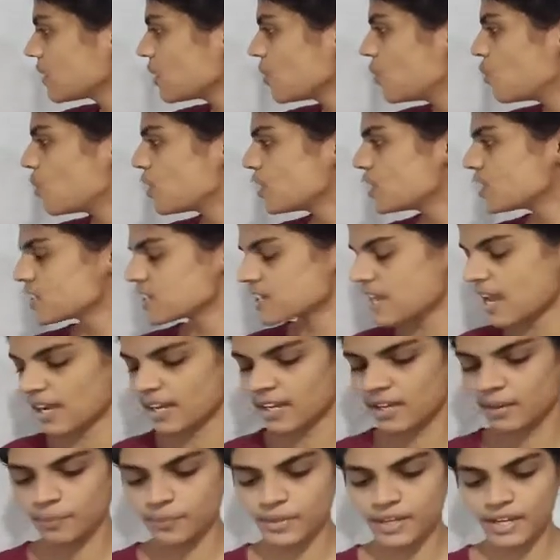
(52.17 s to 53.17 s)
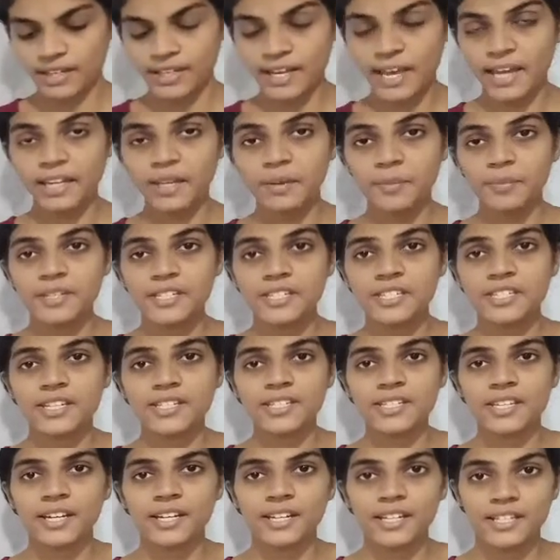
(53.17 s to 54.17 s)
What is tachypnea? Tachypnea
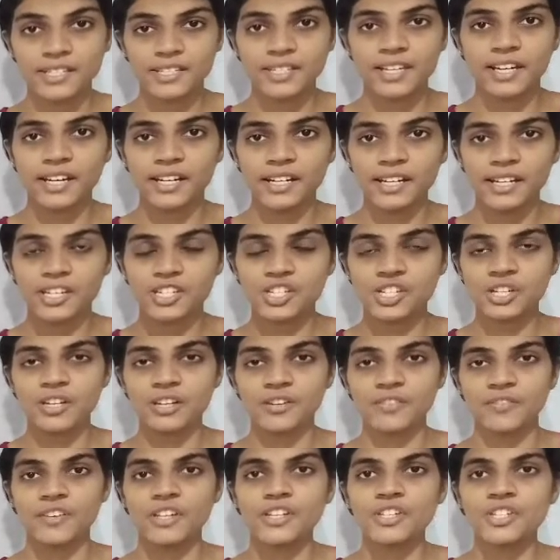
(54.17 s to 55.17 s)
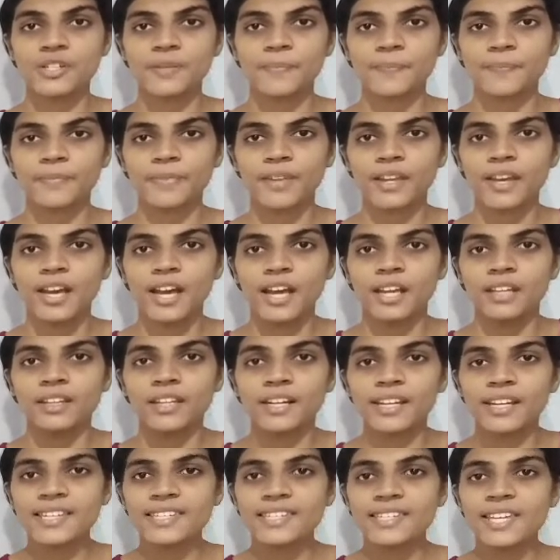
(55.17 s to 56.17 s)
is the condition in which
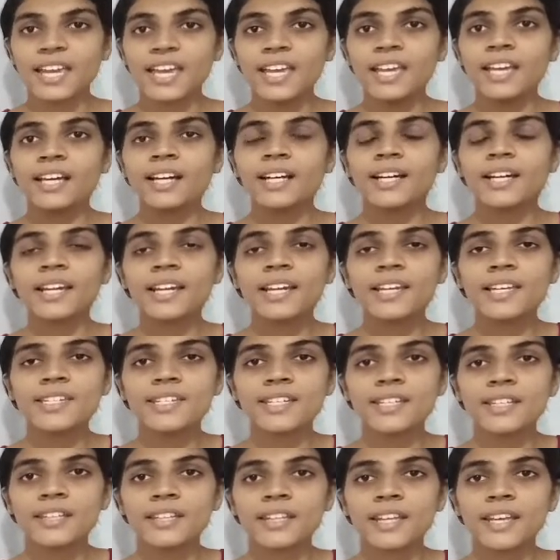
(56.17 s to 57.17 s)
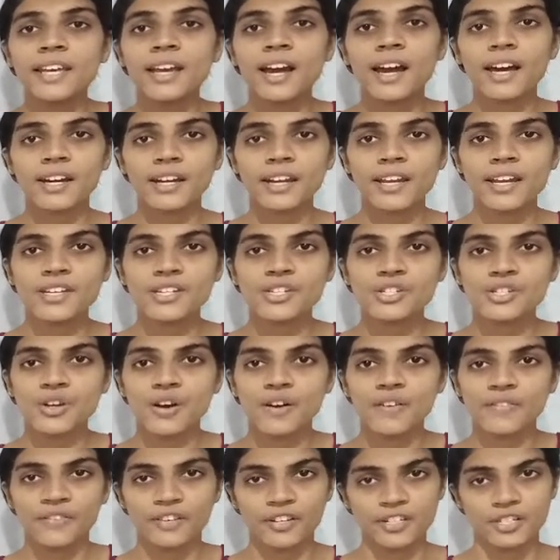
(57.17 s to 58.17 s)
there is increase in the rate
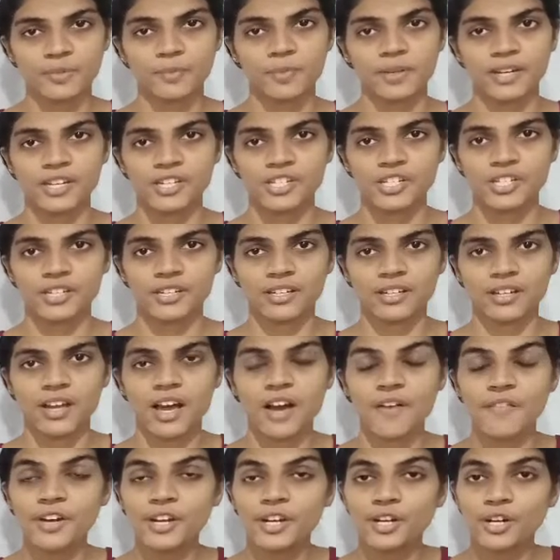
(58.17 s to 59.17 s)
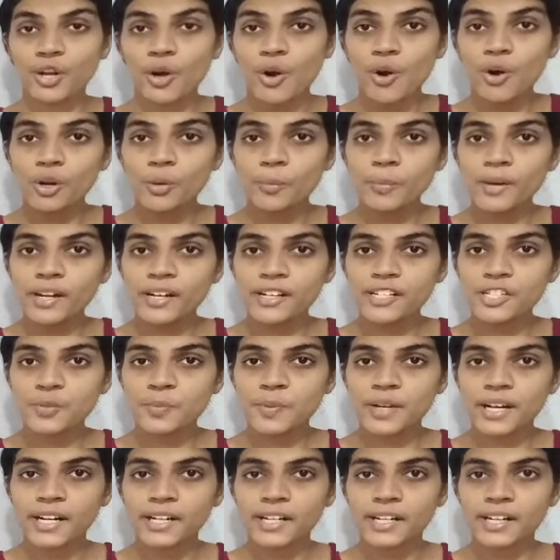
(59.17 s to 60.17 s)
of respiration. Our normal
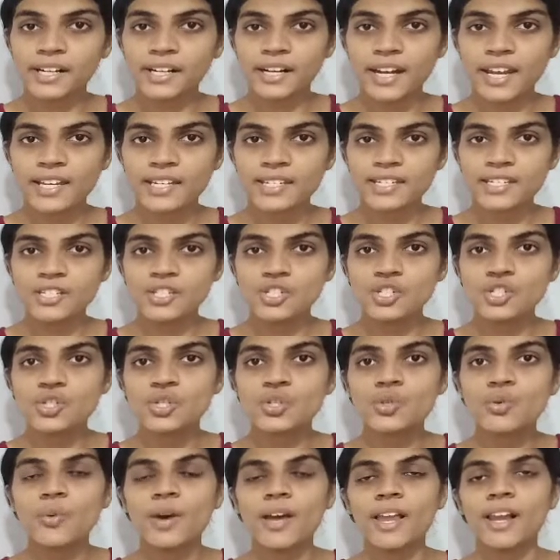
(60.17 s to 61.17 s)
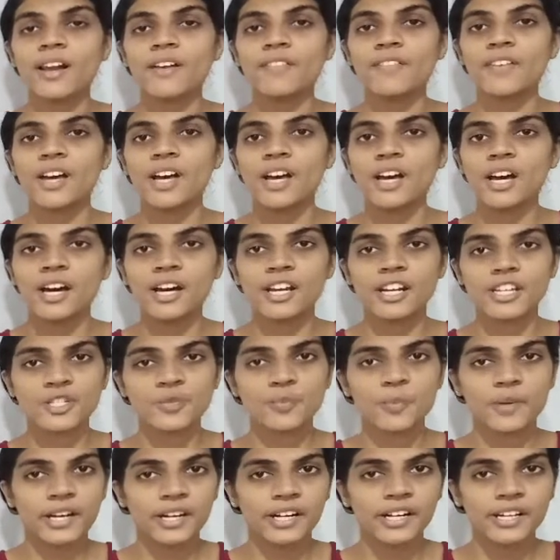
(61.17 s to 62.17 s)
respiratory rate is 12
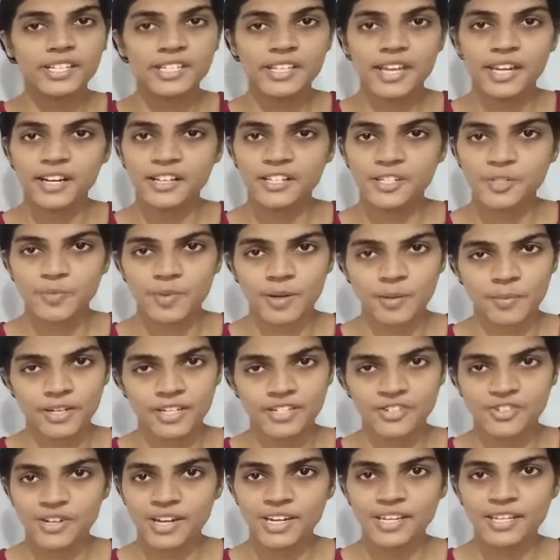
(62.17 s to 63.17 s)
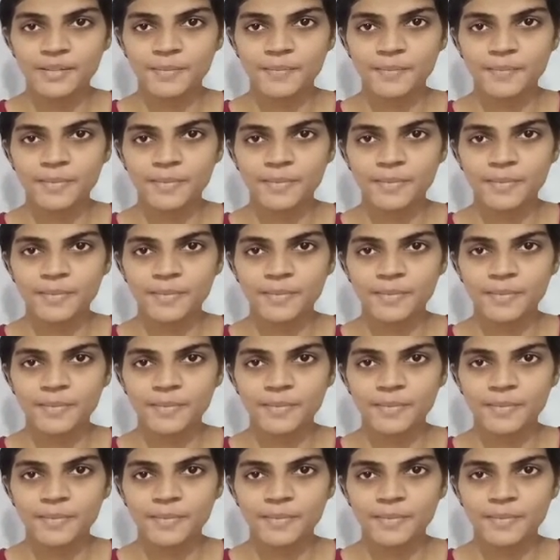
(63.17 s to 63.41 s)
respiratory cycles per minute, right?